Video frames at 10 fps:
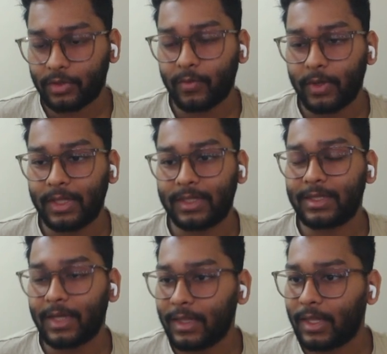connection. When
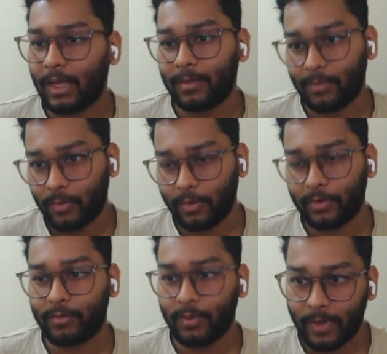it's done, I'm
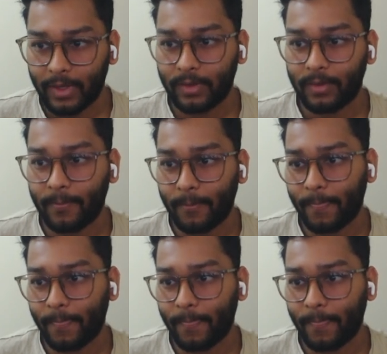going to be back.